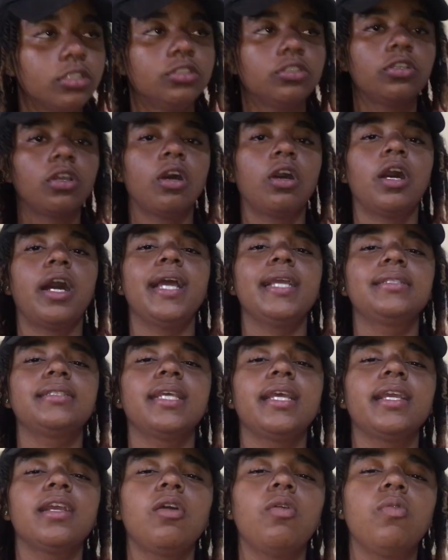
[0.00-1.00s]
So I
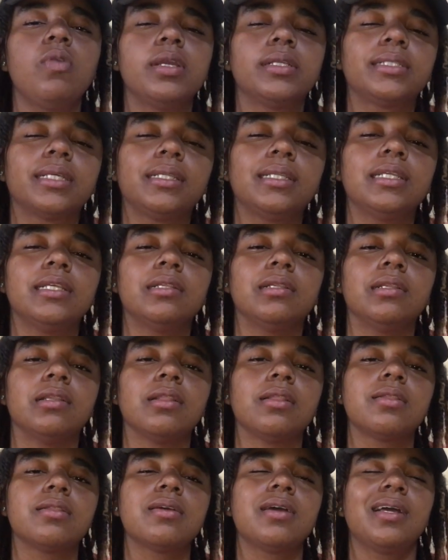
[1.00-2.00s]
say, I gonna wait a little,
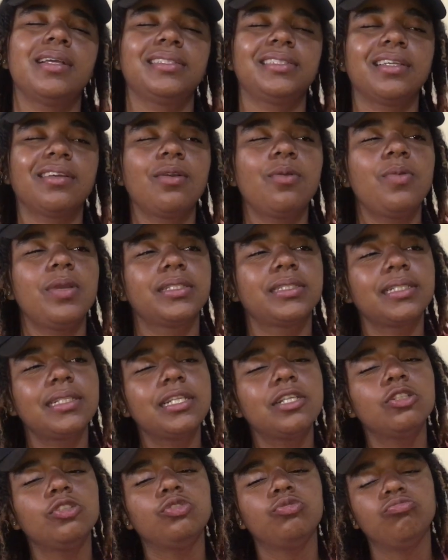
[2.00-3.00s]

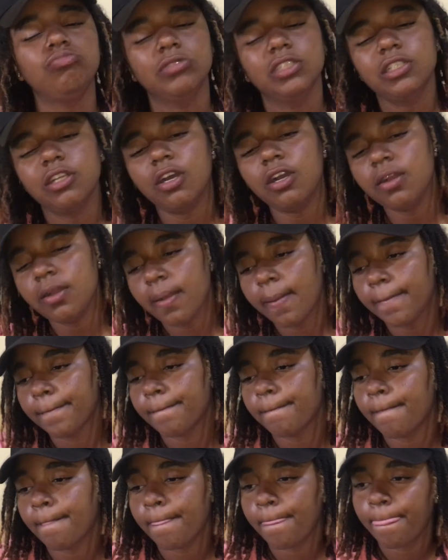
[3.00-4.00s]
you know,
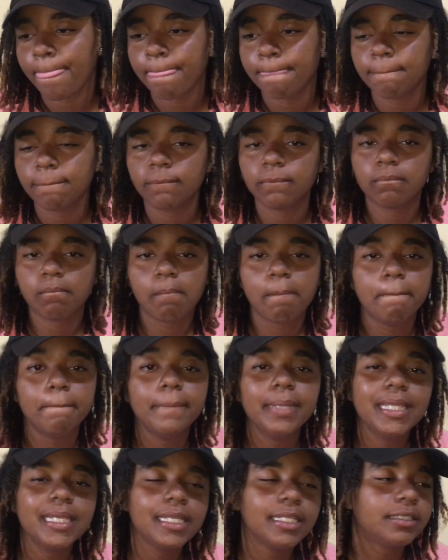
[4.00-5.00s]

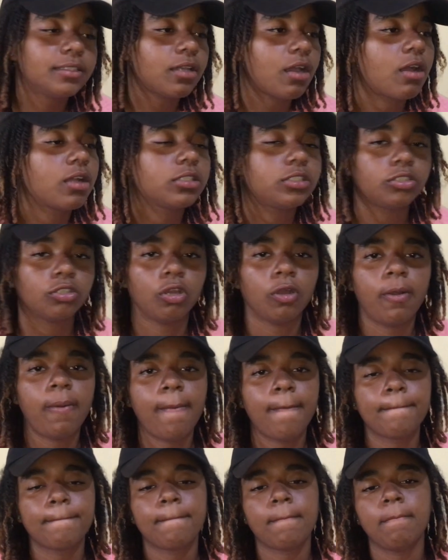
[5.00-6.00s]
minute or so.
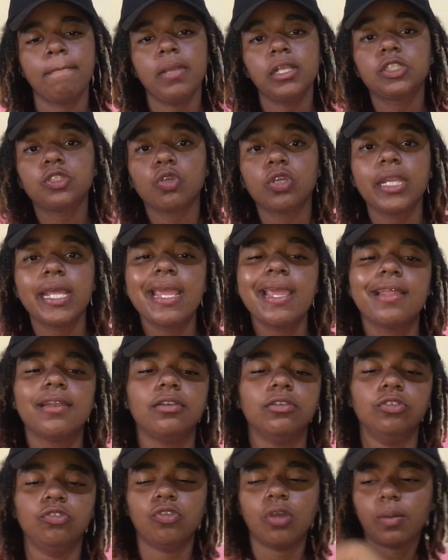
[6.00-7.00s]
Make sure they
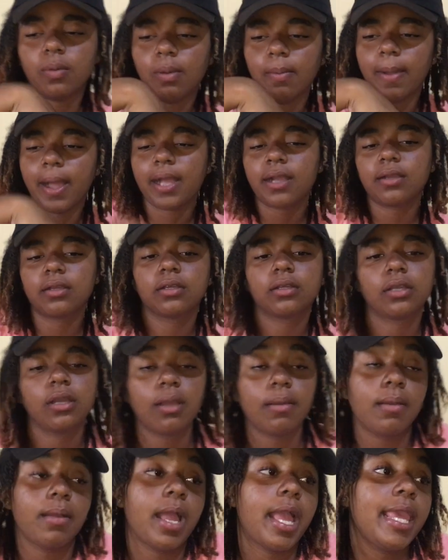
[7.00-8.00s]
ain't double back.
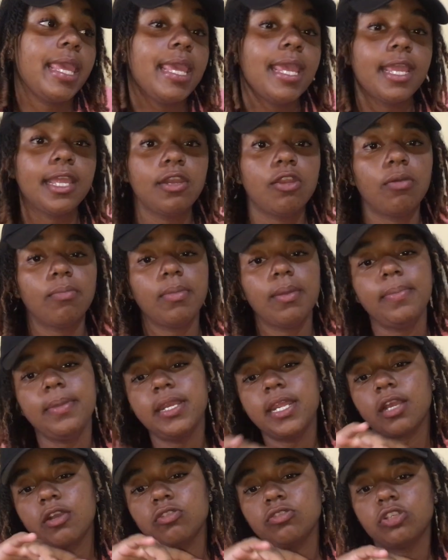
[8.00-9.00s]
Maybe
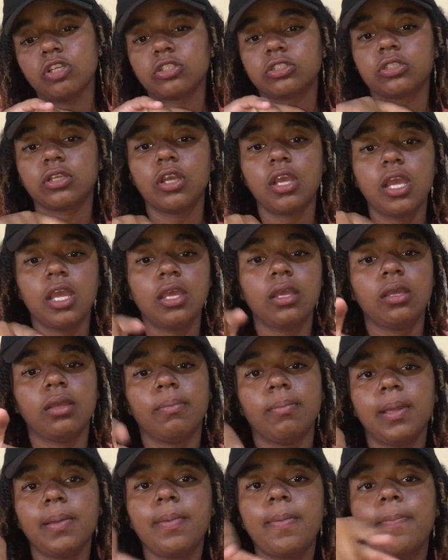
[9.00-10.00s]
they could just,
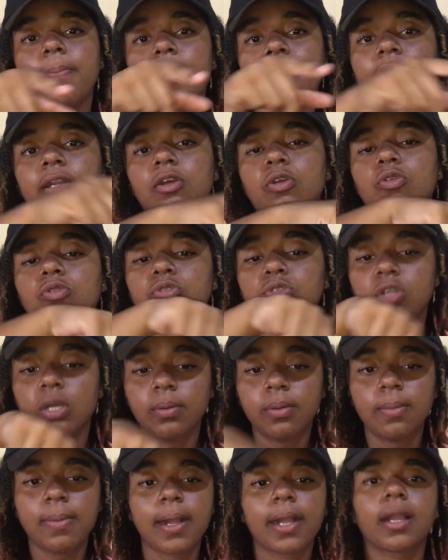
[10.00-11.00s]
maybe partner could
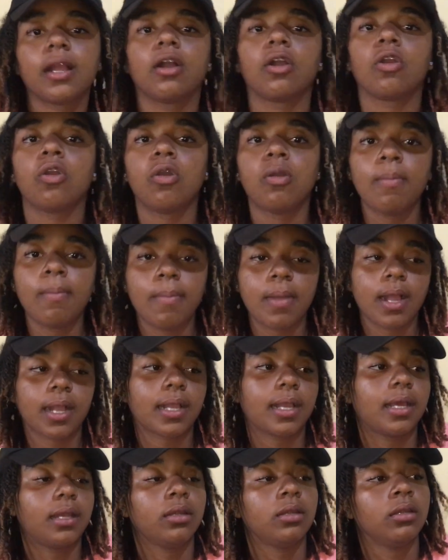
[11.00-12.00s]
double back and come back.